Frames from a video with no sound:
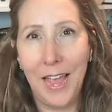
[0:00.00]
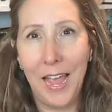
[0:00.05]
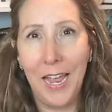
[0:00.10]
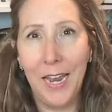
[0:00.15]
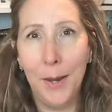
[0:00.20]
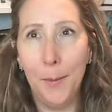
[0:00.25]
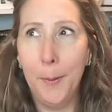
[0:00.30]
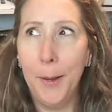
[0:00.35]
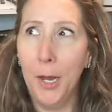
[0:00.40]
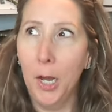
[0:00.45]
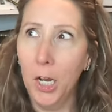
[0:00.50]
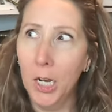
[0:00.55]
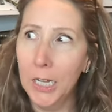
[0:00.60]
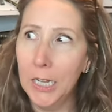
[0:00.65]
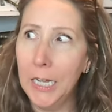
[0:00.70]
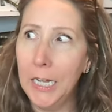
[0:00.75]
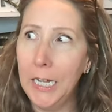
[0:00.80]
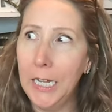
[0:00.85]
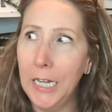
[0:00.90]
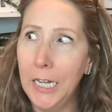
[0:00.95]
And
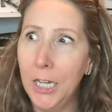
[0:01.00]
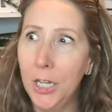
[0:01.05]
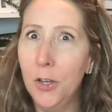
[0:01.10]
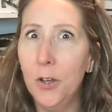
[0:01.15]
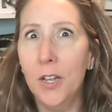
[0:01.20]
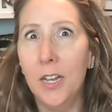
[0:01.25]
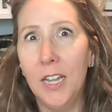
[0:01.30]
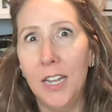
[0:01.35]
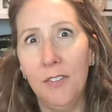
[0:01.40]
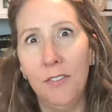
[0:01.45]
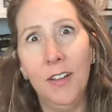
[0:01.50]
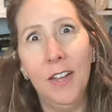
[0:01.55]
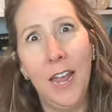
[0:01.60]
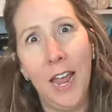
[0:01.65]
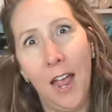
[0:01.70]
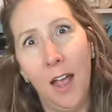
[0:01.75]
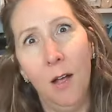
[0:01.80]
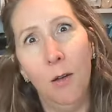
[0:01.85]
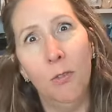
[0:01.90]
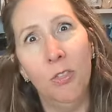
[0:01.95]
apparently, you can even
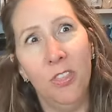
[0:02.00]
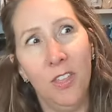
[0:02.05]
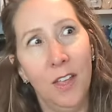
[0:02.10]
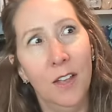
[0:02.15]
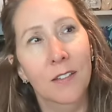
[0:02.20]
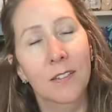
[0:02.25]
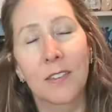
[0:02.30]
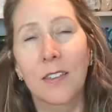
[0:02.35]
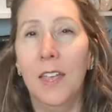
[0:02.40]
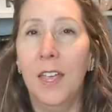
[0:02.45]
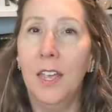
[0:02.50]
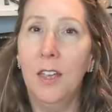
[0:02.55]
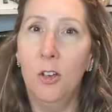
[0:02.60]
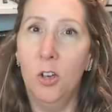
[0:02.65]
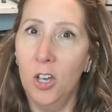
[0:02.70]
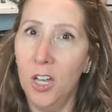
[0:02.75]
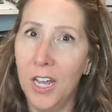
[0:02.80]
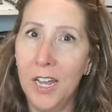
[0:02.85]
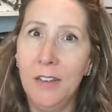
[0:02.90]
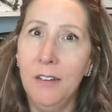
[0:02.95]
count things like
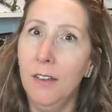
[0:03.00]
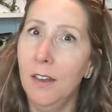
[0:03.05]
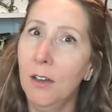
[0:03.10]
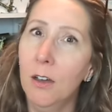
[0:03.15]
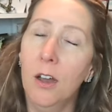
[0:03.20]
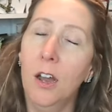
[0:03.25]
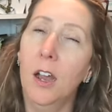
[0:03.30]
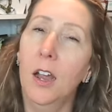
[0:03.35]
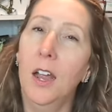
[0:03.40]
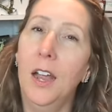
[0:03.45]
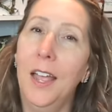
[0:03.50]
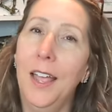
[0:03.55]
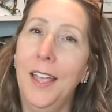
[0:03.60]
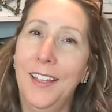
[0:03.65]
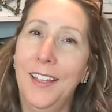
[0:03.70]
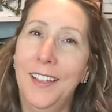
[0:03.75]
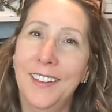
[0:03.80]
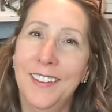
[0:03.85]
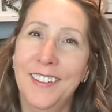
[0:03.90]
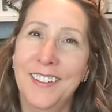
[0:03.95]
cooking dinner
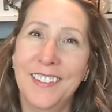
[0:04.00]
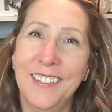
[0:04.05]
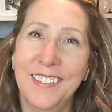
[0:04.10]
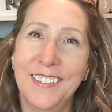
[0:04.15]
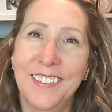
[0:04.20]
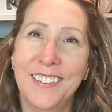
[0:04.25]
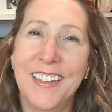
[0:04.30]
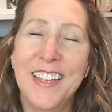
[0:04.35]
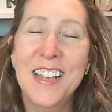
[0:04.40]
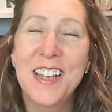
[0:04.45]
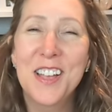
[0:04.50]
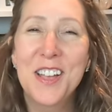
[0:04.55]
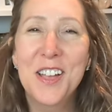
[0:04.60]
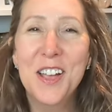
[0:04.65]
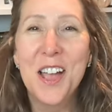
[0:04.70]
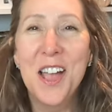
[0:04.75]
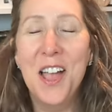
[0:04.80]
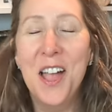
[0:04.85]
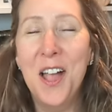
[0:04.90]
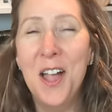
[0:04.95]
and
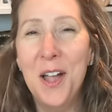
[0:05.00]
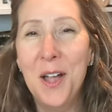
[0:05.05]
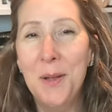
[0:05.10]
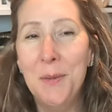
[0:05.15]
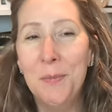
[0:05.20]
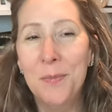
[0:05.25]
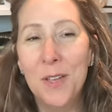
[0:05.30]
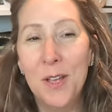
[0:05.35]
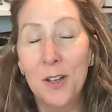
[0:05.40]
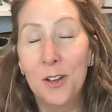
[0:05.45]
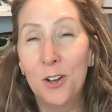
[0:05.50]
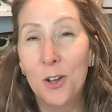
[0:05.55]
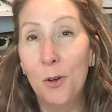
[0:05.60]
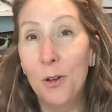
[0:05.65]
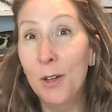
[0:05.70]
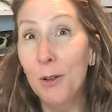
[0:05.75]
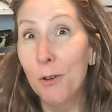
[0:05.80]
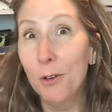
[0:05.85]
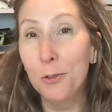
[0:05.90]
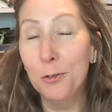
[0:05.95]
um,
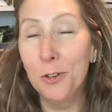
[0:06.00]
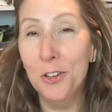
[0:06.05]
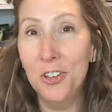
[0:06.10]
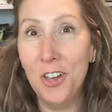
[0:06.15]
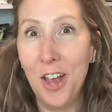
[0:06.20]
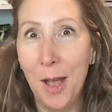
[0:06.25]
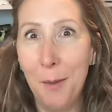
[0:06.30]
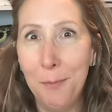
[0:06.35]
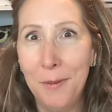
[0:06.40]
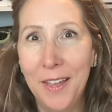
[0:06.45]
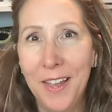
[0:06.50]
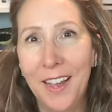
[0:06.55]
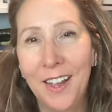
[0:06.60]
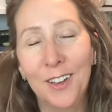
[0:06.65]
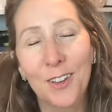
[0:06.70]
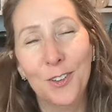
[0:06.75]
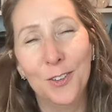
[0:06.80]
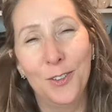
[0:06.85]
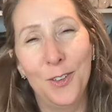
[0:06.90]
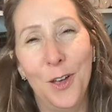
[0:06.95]
going grocery
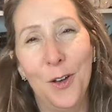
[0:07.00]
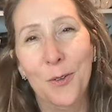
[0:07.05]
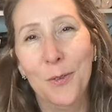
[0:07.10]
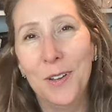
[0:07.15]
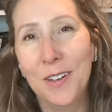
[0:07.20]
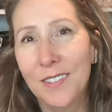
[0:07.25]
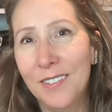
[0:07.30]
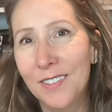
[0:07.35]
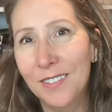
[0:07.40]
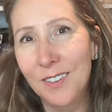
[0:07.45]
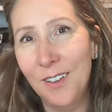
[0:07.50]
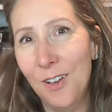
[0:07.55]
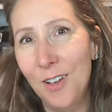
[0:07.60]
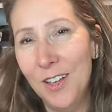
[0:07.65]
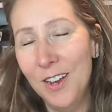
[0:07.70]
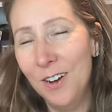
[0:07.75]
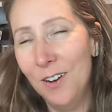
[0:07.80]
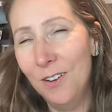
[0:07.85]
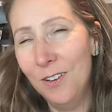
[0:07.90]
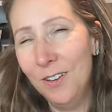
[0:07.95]
shopping. So, because it's all,
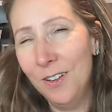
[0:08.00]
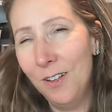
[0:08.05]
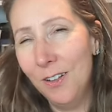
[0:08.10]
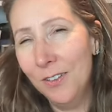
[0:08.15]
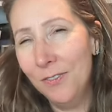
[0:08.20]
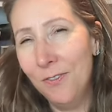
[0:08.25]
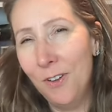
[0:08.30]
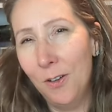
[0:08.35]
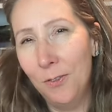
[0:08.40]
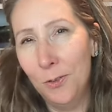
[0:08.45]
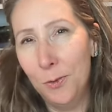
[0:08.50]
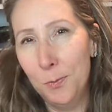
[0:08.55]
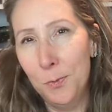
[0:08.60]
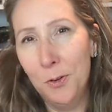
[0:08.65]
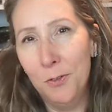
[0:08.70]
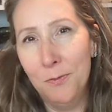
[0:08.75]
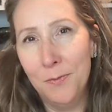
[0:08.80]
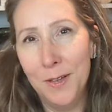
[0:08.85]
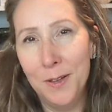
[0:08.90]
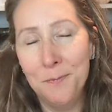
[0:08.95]
it all, it all involves
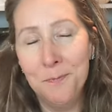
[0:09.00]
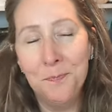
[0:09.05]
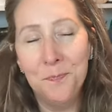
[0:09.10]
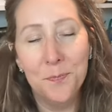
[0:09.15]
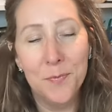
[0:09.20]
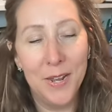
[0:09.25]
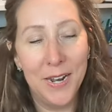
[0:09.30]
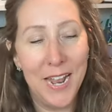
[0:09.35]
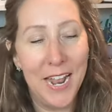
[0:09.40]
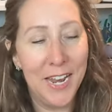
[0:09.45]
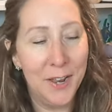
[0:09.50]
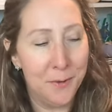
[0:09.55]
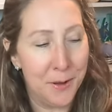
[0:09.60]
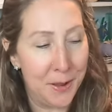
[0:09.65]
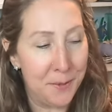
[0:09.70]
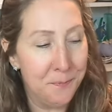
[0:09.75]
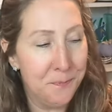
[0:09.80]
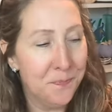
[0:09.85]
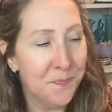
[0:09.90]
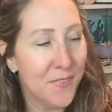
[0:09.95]
movement. But
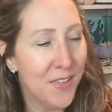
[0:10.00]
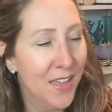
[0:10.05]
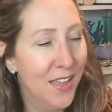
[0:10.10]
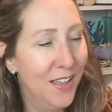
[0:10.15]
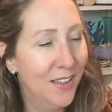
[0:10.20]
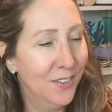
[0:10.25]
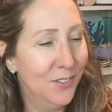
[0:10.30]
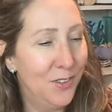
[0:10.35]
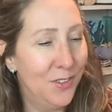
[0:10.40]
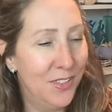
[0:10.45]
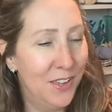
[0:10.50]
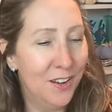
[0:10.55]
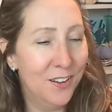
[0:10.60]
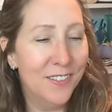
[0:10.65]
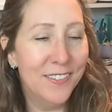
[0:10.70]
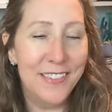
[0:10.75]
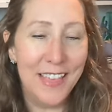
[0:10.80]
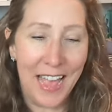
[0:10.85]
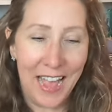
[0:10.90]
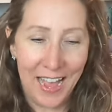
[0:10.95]
anyway, so
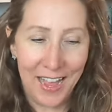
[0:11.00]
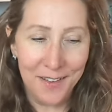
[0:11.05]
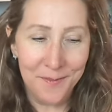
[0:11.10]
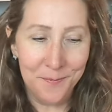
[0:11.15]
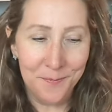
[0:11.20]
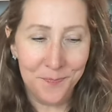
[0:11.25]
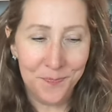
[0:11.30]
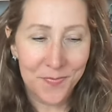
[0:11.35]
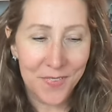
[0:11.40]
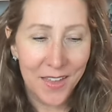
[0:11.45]
there's that.